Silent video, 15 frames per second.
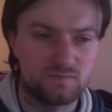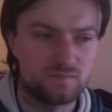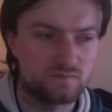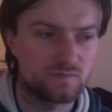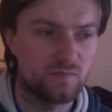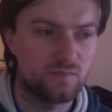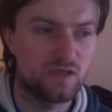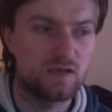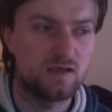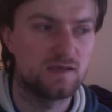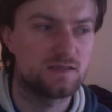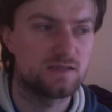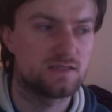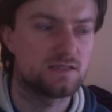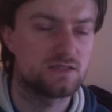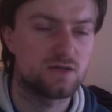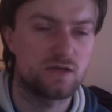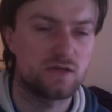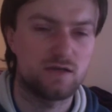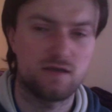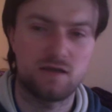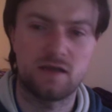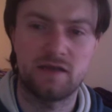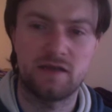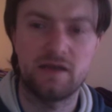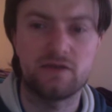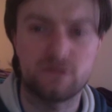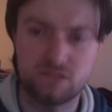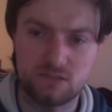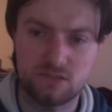because certain kind of
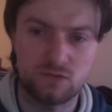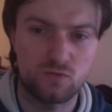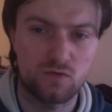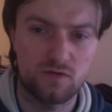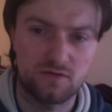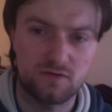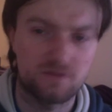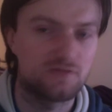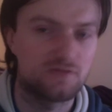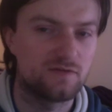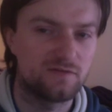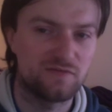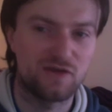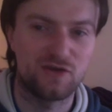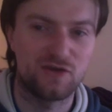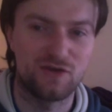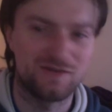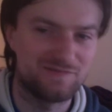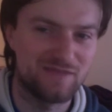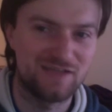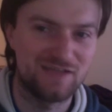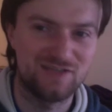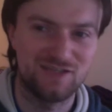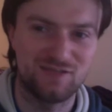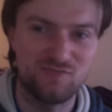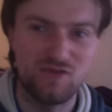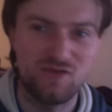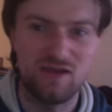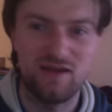areas of the world, and I'm not going to mention them,